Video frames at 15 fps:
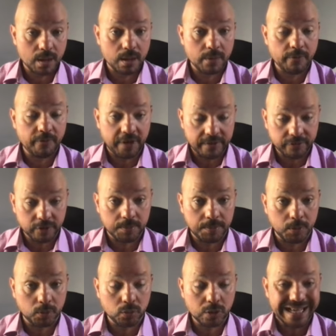
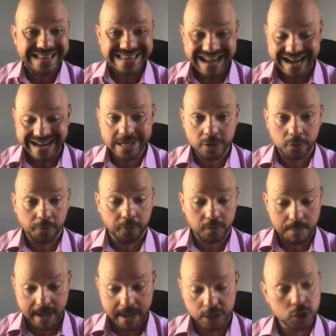favorable technical
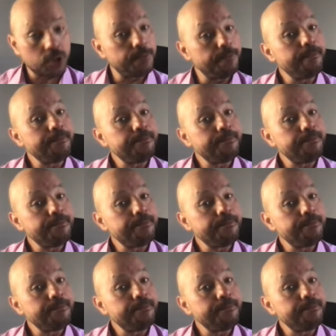formation,